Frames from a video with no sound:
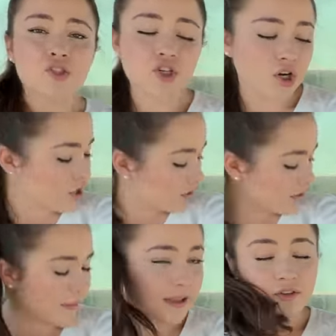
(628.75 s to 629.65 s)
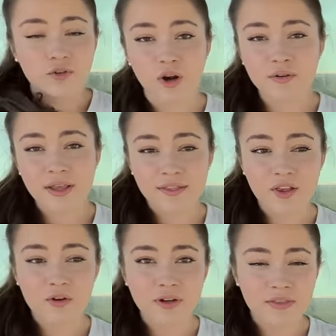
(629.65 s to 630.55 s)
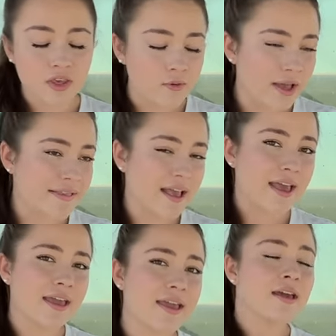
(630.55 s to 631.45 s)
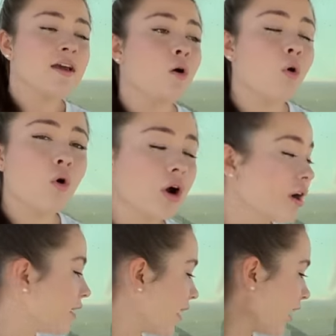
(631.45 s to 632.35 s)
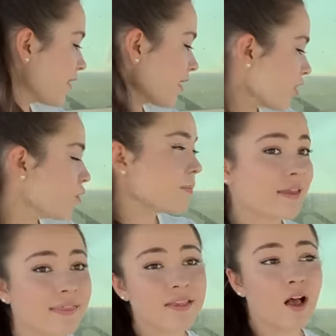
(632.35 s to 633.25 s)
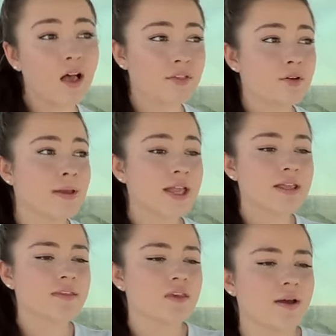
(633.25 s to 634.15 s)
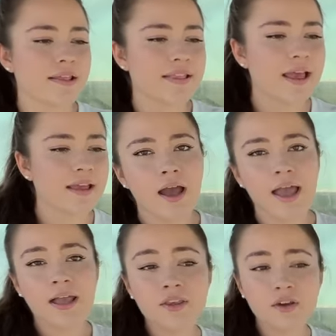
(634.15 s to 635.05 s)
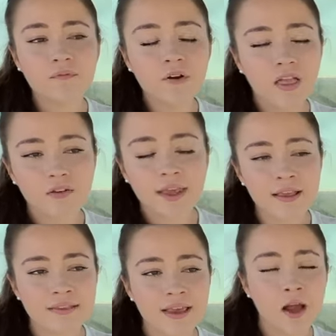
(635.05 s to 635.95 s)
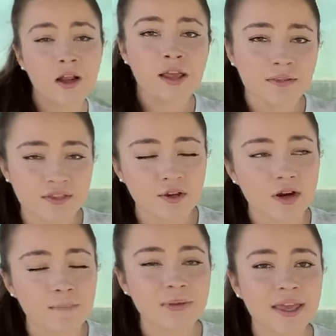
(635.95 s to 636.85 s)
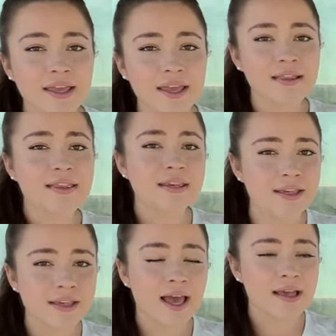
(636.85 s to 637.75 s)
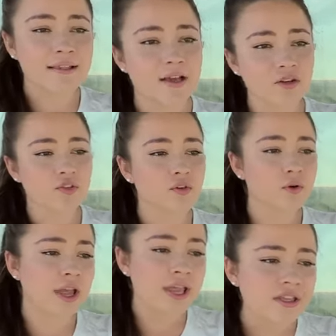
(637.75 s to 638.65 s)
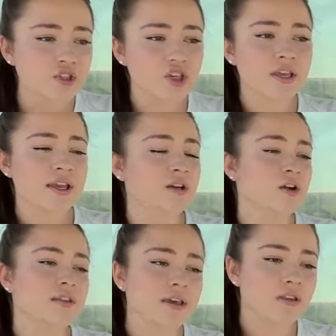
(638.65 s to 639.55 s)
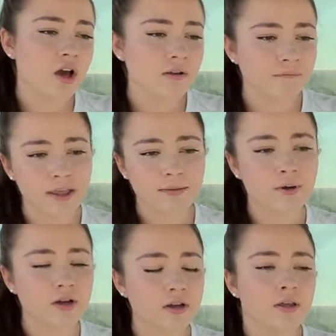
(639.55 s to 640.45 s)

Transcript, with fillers: shirt that's grown and sewn in the USA or a Ag tote bag that's also made in the USA. And you can follow Ag on Instagram, K-A-T-E-S underscore A-G, and on TikTok, Facebook,